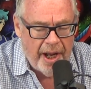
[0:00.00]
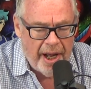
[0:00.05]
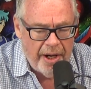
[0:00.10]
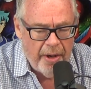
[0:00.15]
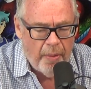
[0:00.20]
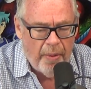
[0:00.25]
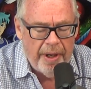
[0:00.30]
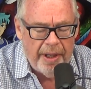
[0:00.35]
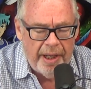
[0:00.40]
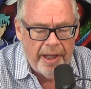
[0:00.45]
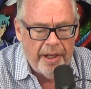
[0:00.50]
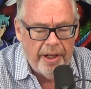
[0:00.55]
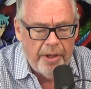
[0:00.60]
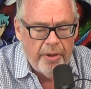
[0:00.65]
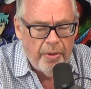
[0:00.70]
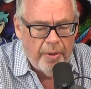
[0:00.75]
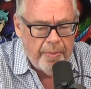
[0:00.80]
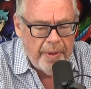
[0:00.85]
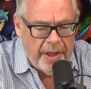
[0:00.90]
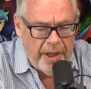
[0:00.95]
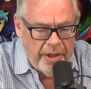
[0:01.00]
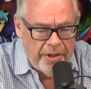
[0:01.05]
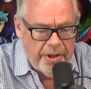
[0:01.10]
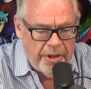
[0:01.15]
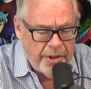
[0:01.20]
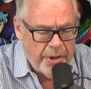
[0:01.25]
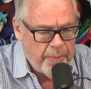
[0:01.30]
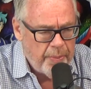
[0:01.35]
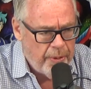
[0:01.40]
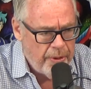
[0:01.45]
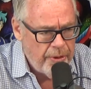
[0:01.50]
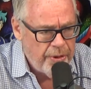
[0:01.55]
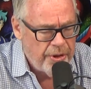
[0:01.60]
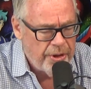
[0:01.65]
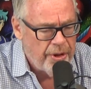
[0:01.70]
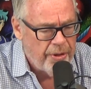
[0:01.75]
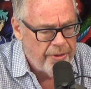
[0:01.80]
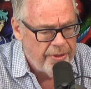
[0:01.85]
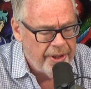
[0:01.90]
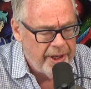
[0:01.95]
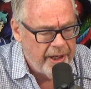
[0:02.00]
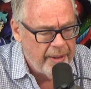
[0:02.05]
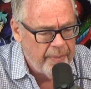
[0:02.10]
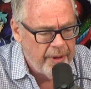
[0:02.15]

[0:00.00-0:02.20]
I don't want to get into it because it's a personal thing,